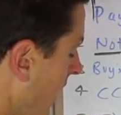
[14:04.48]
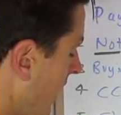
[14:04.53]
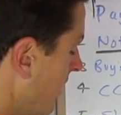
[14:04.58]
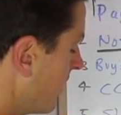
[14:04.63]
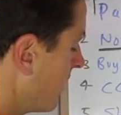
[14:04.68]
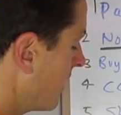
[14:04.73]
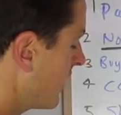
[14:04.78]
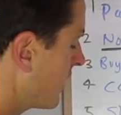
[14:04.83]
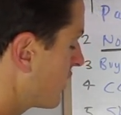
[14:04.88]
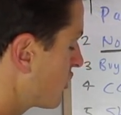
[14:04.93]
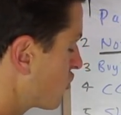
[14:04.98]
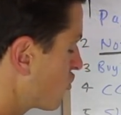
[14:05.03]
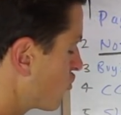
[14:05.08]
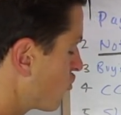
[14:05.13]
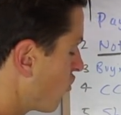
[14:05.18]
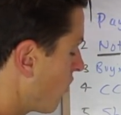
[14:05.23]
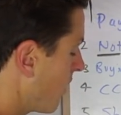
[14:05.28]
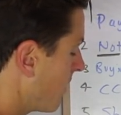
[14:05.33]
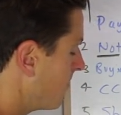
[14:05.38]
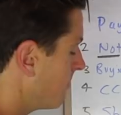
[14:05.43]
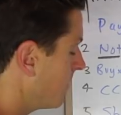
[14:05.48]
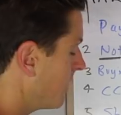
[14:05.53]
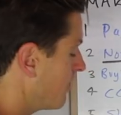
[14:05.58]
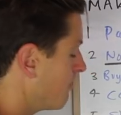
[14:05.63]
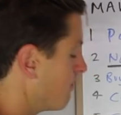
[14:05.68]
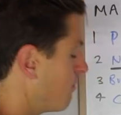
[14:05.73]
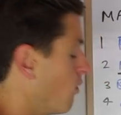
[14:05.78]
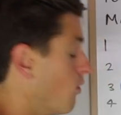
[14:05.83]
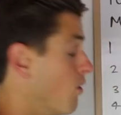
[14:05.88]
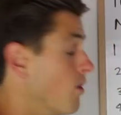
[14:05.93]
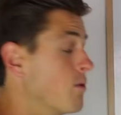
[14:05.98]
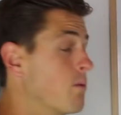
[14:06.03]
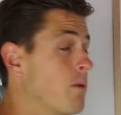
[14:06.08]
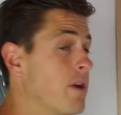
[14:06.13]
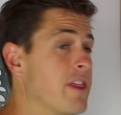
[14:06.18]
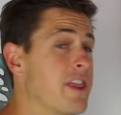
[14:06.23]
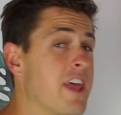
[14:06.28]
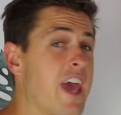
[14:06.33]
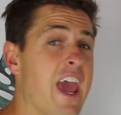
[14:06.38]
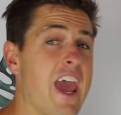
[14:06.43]
and extremely important
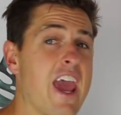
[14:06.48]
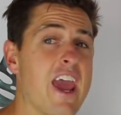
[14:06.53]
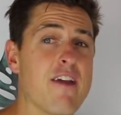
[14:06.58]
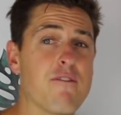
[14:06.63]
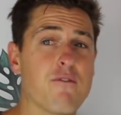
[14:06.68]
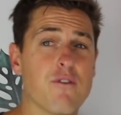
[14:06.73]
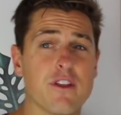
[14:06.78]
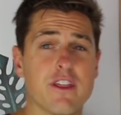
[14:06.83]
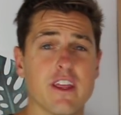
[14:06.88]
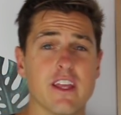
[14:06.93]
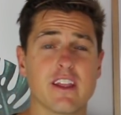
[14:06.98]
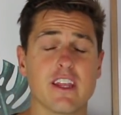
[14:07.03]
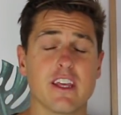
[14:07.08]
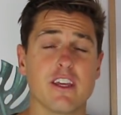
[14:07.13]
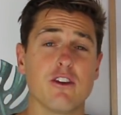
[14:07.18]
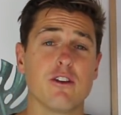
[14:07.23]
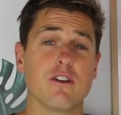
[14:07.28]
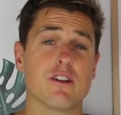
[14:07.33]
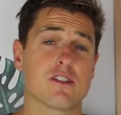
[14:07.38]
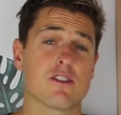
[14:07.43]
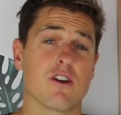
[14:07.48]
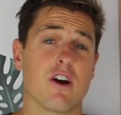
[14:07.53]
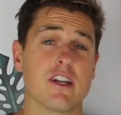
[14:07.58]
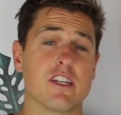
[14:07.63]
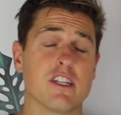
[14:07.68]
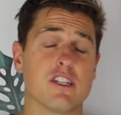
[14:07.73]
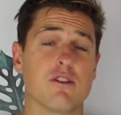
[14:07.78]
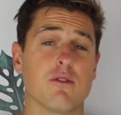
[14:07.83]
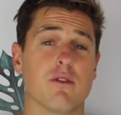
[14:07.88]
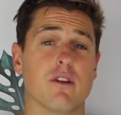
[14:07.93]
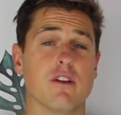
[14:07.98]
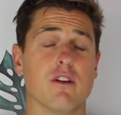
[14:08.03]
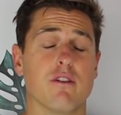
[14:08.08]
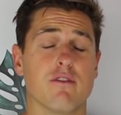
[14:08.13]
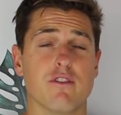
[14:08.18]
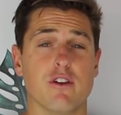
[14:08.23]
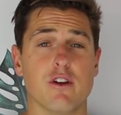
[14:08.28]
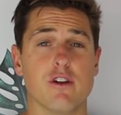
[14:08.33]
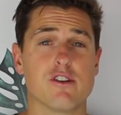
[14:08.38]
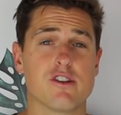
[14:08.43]
with everything that you decide to do in your
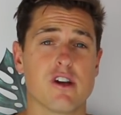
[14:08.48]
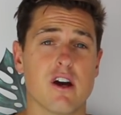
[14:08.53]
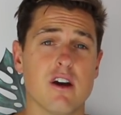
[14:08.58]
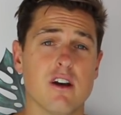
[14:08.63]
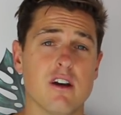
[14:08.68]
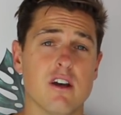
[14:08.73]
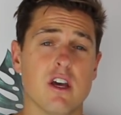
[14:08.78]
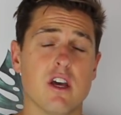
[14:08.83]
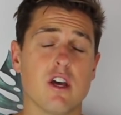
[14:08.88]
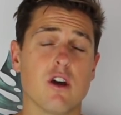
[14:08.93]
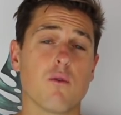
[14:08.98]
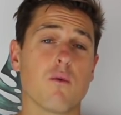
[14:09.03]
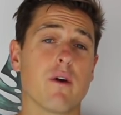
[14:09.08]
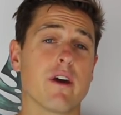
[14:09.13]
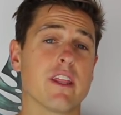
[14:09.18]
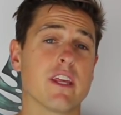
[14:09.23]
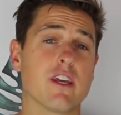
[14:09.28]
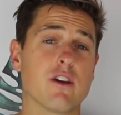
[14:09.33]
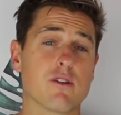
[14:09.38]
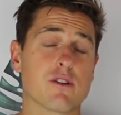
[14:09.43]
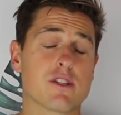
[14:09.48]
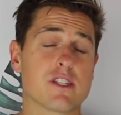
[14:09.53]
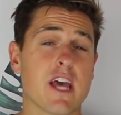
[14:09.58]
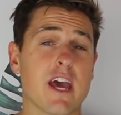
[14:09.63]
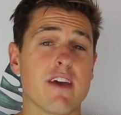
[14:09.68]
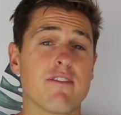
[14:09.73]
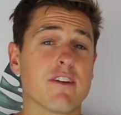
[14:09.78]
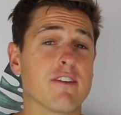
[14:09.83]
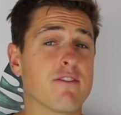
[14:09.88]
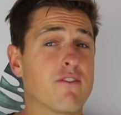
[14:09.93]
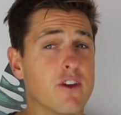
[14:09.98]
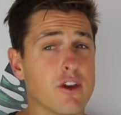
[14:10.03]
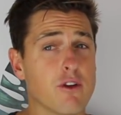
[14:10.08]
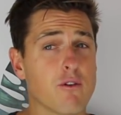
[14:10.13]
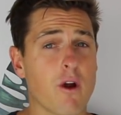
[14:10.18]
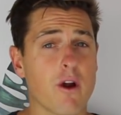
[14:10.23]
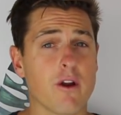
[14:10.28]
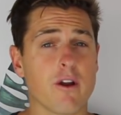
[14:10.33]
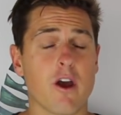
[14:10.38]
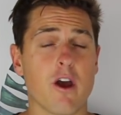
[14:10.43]
future, whether you're saving for
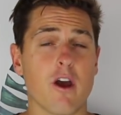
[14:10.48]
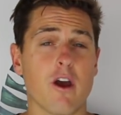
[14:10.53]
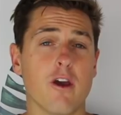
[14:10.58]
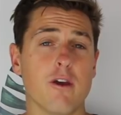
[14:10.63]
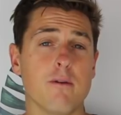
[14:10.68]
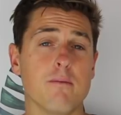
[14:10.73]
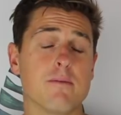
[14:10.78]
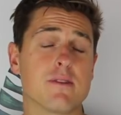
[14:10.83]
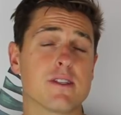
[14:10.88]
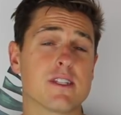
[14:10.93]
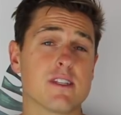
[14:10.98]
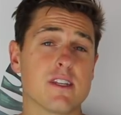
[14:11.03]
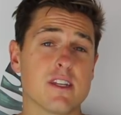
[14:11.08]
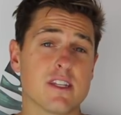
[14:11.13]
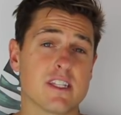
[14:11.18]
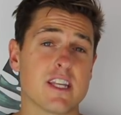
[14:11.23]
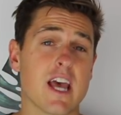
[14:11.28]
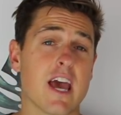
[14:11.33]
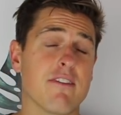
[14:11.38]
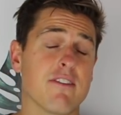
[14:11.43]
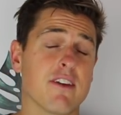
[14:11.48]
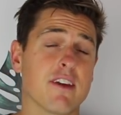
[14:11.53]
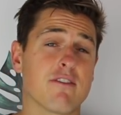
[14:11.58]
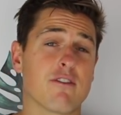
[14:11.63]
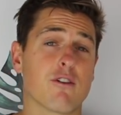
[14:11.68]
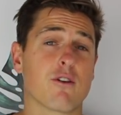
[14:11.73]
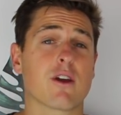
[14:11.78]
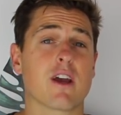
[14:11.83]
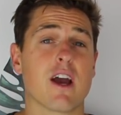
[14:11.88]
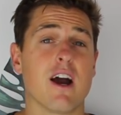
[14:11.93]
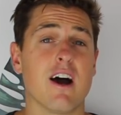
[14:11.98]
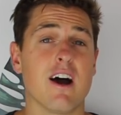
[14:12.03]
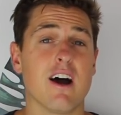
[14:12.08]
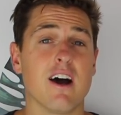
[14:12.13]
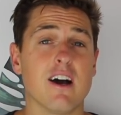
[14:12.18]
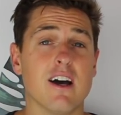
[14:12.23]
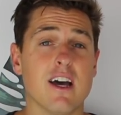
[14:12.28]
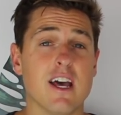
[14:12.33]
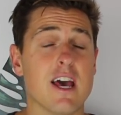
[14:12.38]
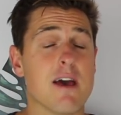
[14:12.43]
your own homes, saving for a
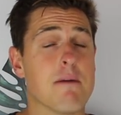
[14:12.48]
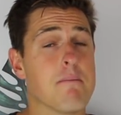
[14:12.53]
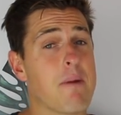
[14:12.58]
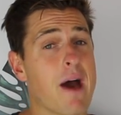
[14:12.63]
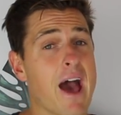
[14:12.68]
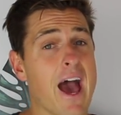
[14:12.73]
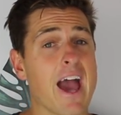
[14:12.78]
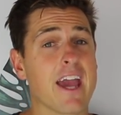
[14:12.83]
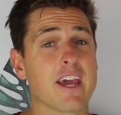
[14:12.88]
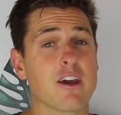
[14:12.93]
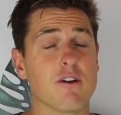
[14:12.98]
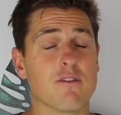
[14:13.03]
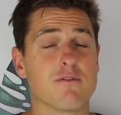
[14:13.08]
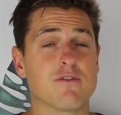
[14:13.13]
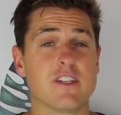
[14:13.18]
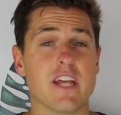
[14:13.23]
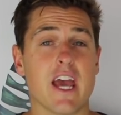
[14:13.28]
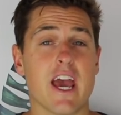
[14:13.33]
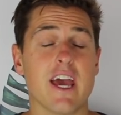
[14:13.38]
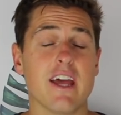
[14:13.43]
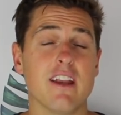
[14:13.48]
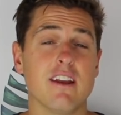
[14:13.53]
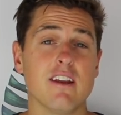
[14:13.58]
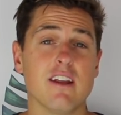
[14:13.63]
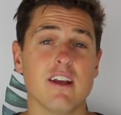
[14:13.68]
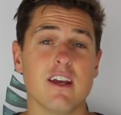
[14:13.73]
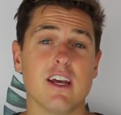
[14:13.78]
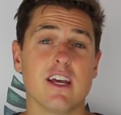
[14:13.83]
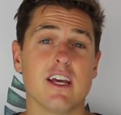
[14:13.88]
car, paying off debt,